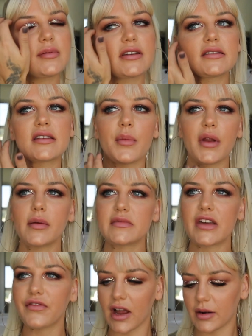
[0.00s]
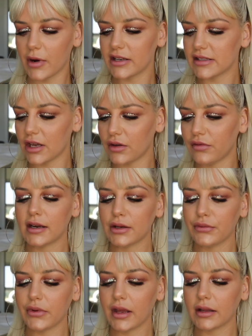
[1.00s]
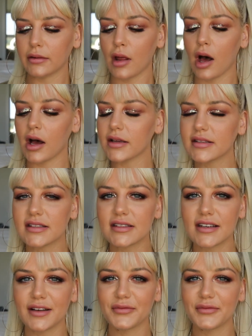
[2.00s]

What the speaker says: because sometimes I find myself kind of like lost.